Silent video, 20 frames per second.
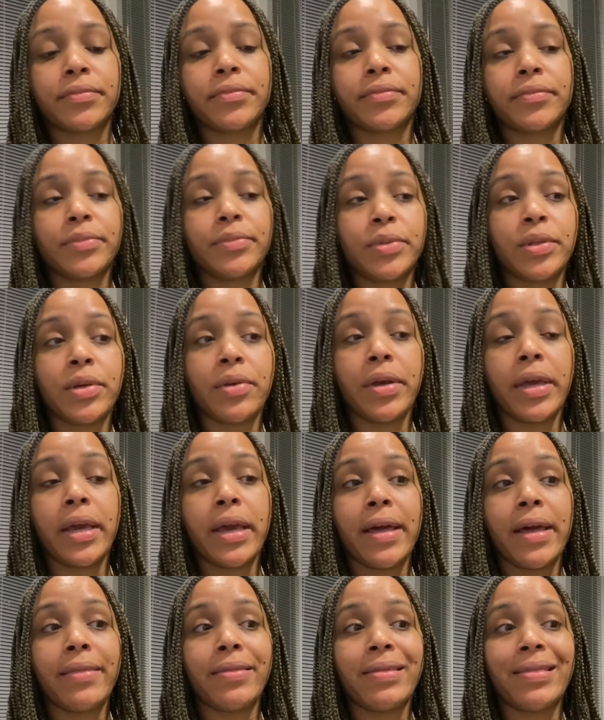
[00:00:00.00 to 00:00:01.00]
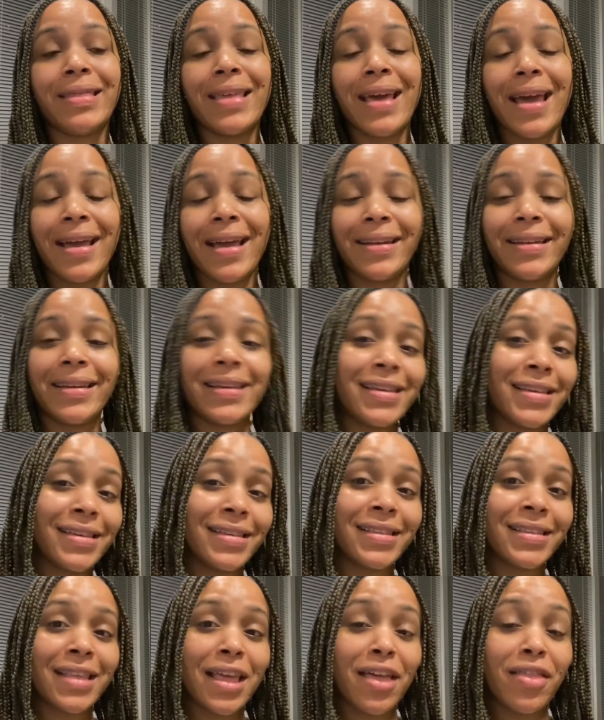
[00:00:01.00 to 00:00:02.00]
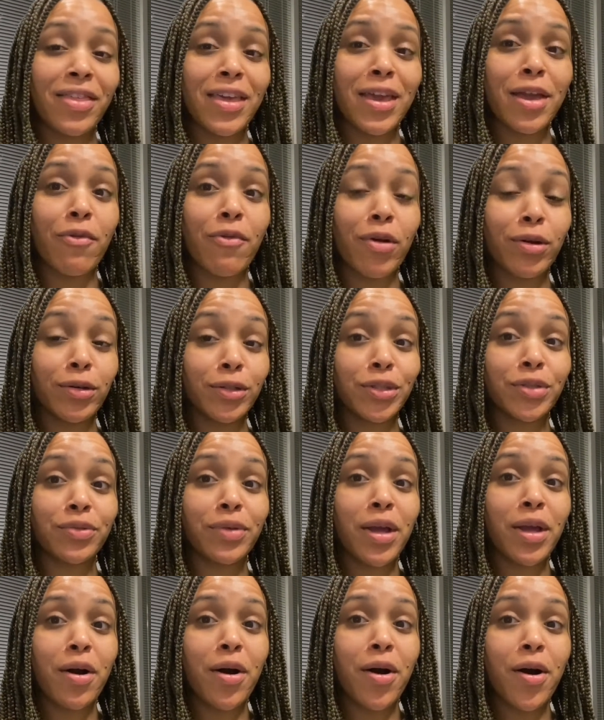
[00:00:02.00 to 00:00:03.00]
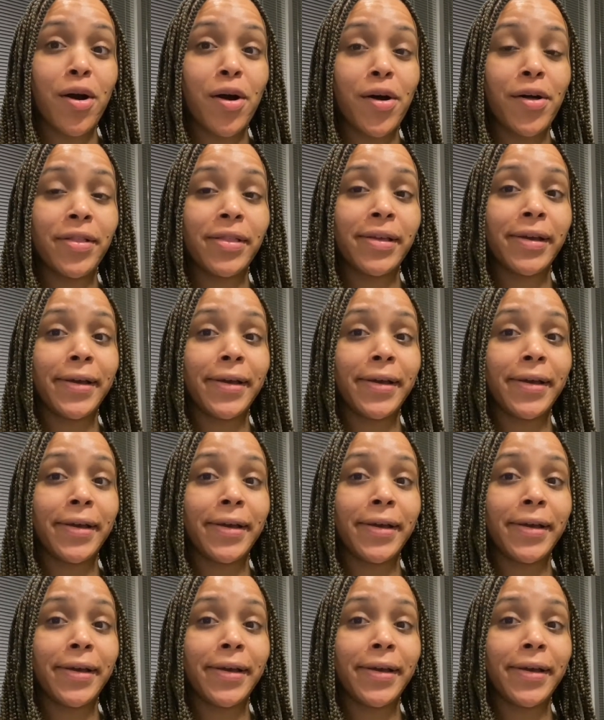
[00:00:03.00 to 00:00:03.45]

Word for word: So yeah, that is the grocery haul.